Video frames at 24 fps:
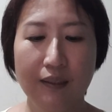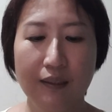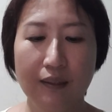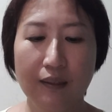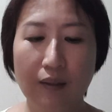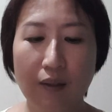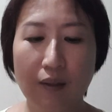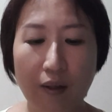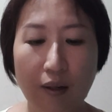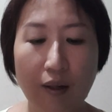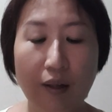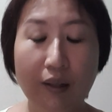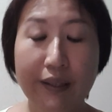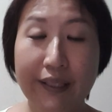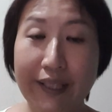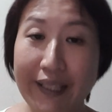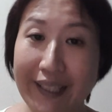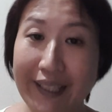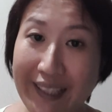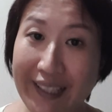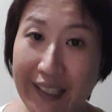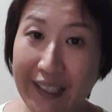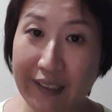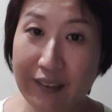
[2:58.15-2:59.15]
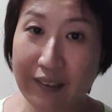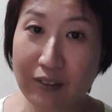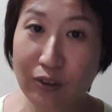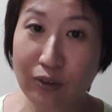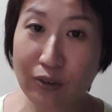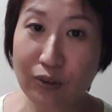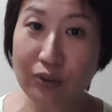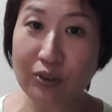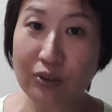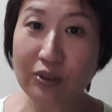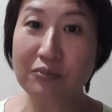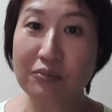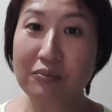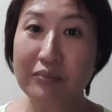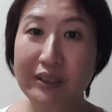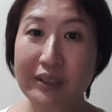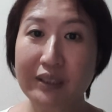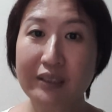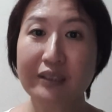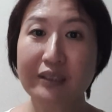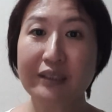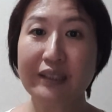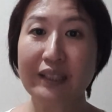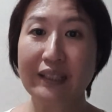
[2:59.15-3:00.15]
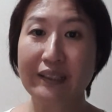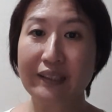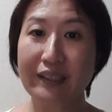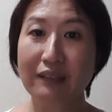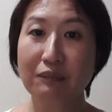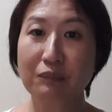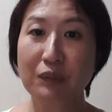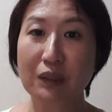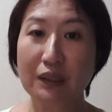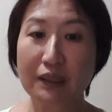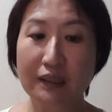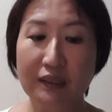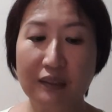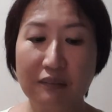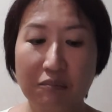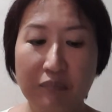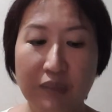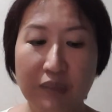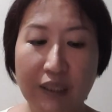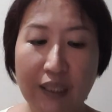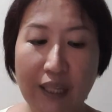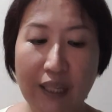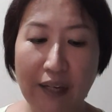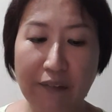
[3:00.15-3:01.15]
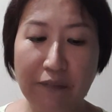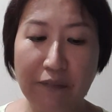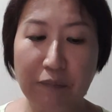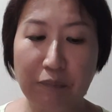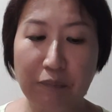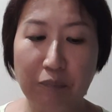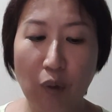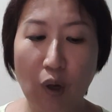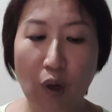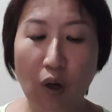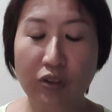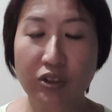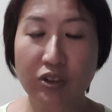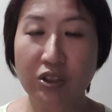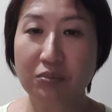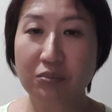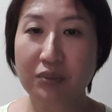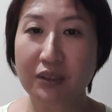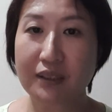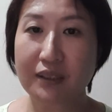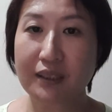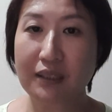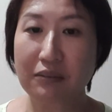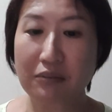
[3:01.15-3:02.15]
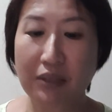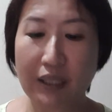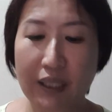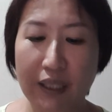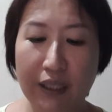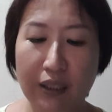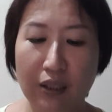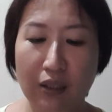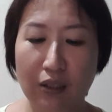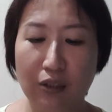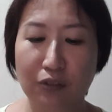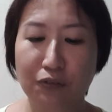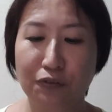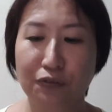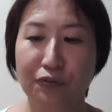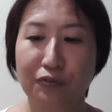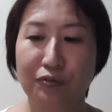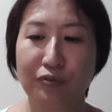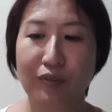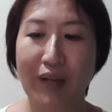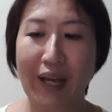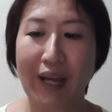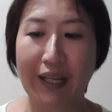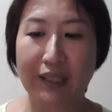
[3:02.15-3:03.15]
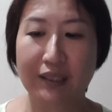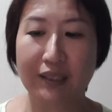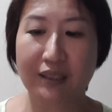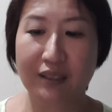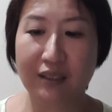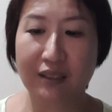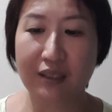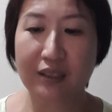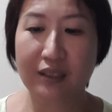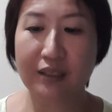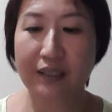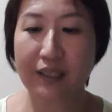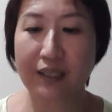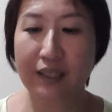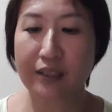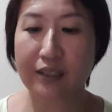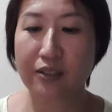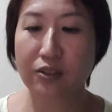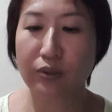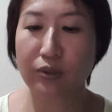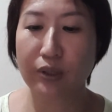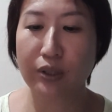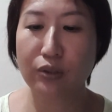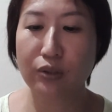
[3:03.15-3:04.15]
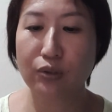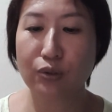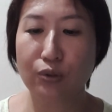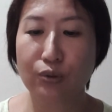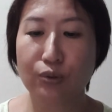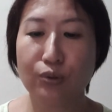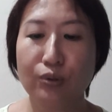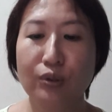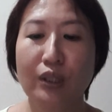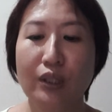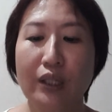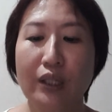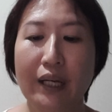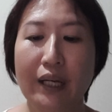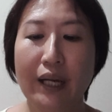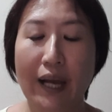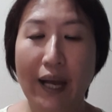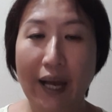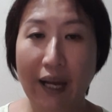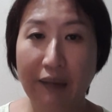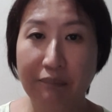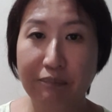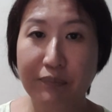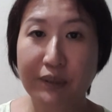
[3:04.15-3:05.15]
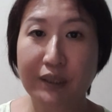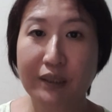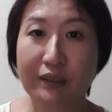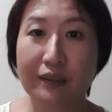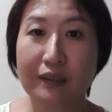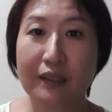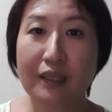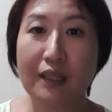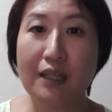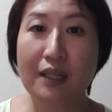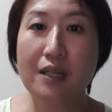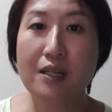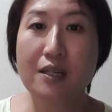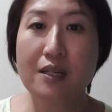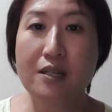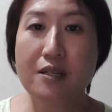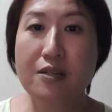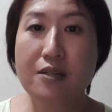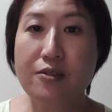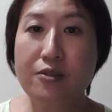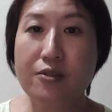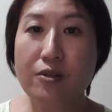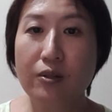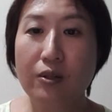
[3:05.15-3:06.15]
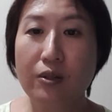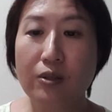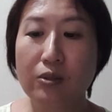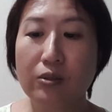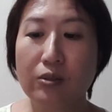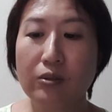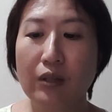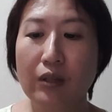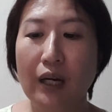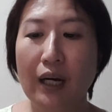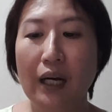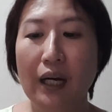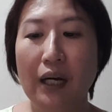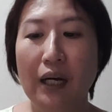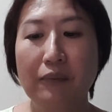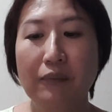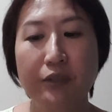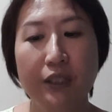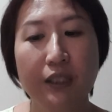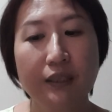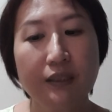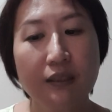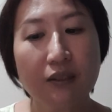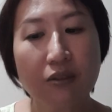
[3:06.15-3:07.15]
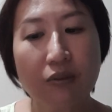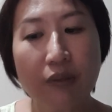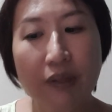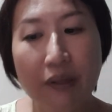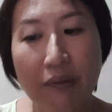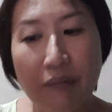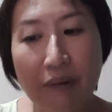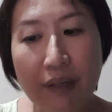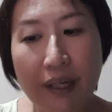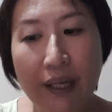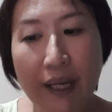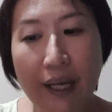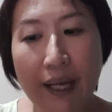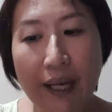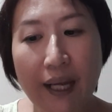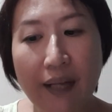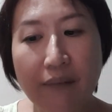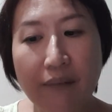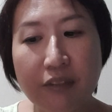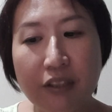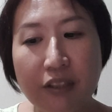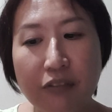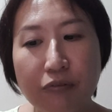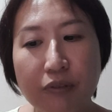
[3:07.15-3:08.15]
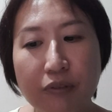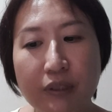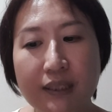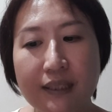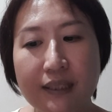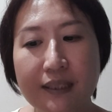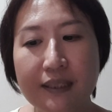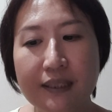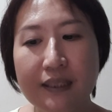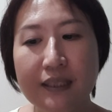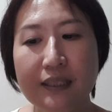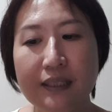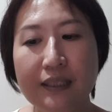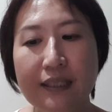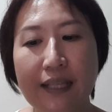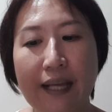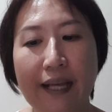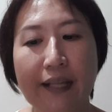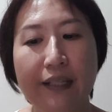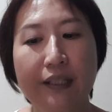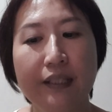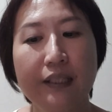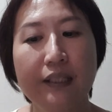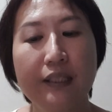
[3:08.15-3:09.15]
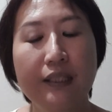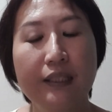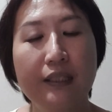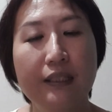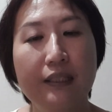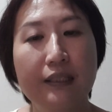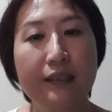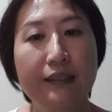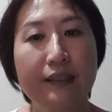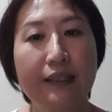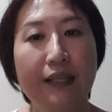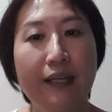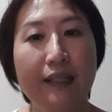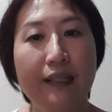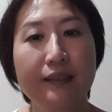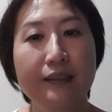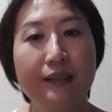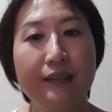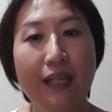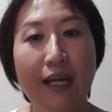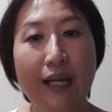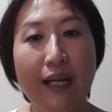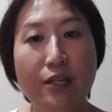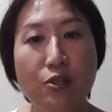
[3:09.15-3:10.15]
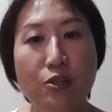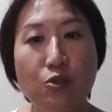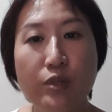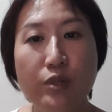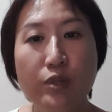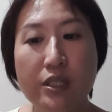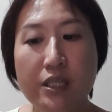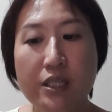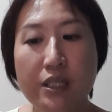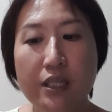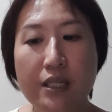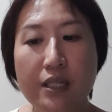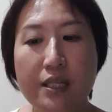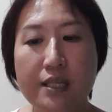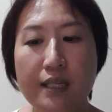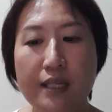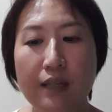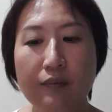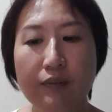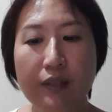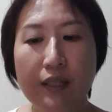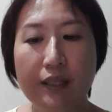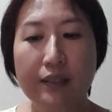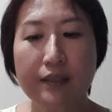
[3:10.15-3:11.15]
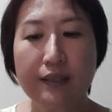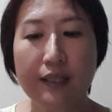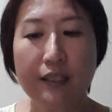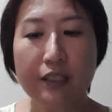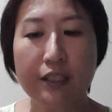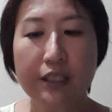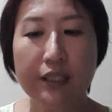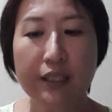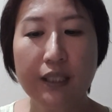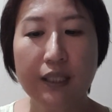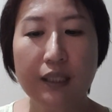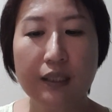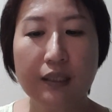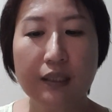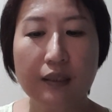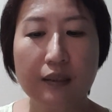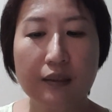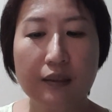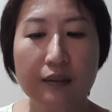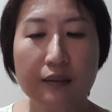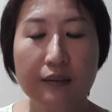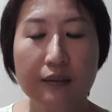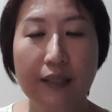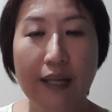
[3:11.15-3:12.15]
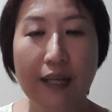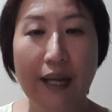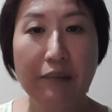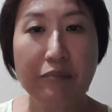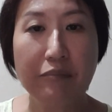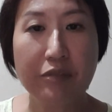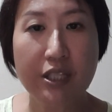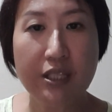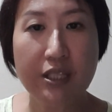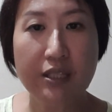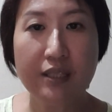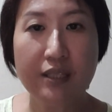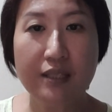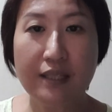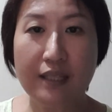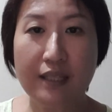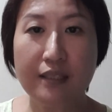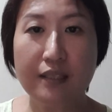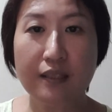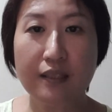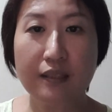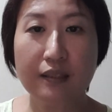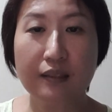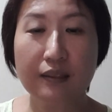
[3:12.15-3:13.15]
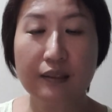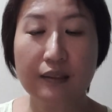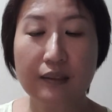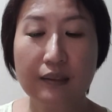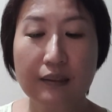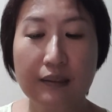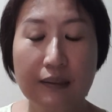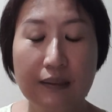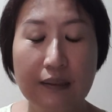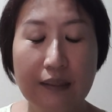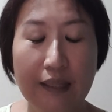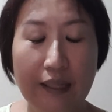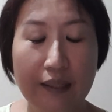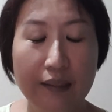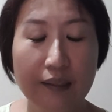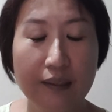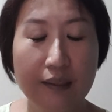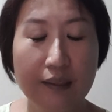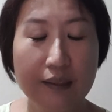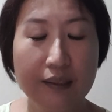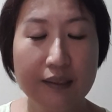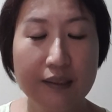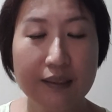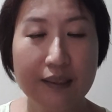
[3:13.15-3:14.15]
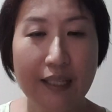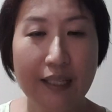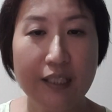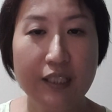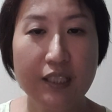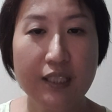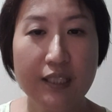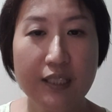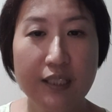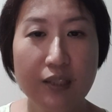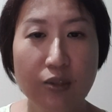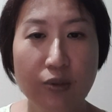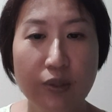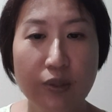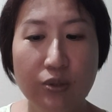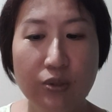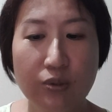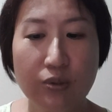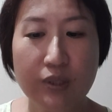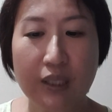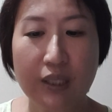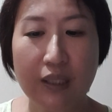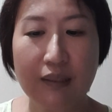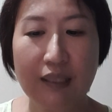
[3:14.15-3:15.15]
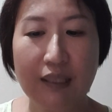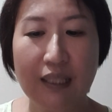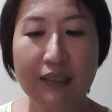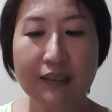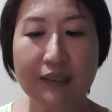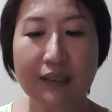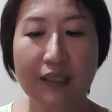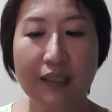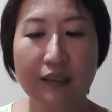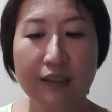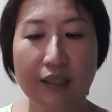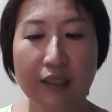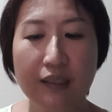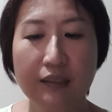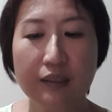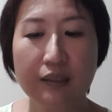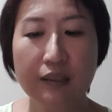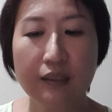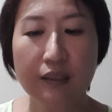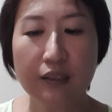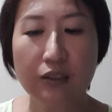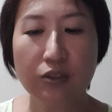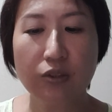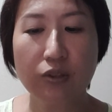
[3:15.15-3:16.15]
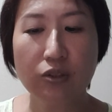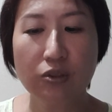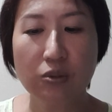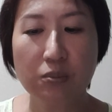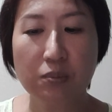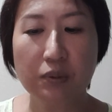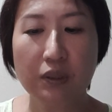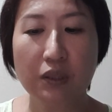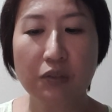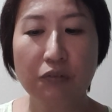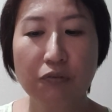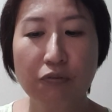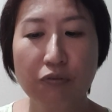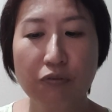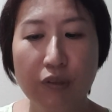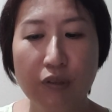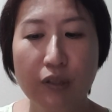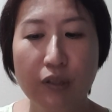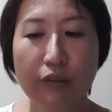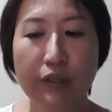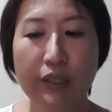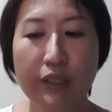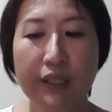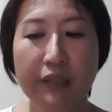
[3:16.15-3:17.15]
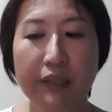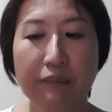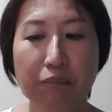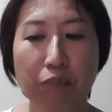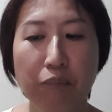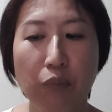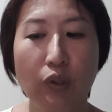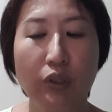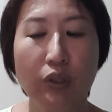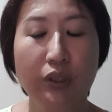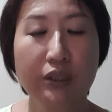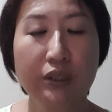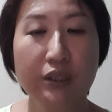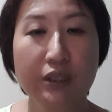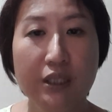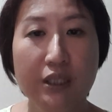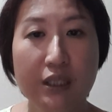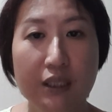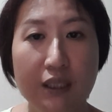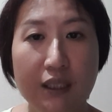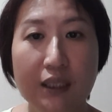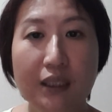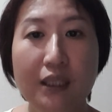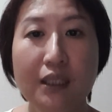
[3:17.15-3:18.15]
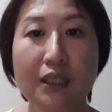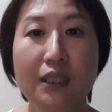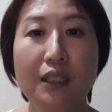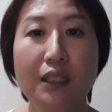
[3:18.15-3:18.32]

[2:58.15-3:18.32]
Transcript: or it can also mean that that person may have possible some kind of accidents that is going to happen. So just a quick recap, if we see that Tai Sui year itself, there is actually emptiness as a that is actually going to tell us that that year is going to be a very important year